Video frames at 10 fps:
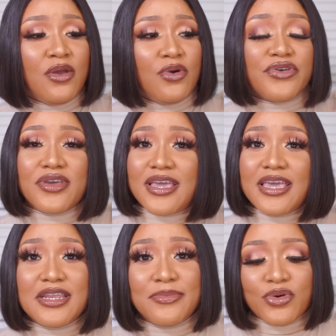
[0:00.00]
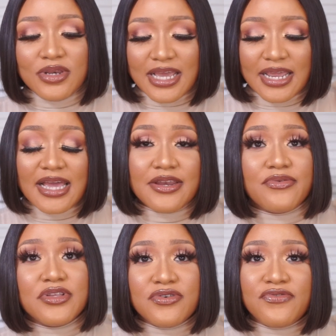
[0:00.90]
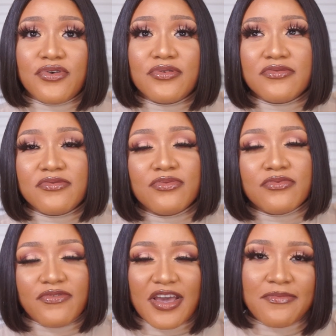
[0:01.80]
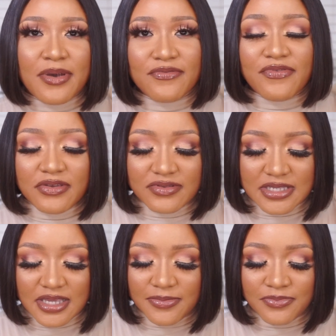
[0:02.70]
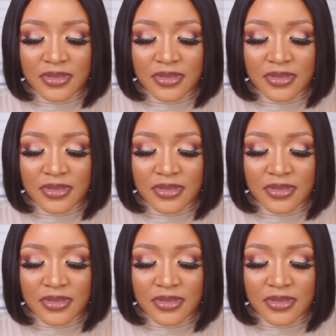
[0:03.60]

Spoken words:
or you can get them online, and they retail for £5.50.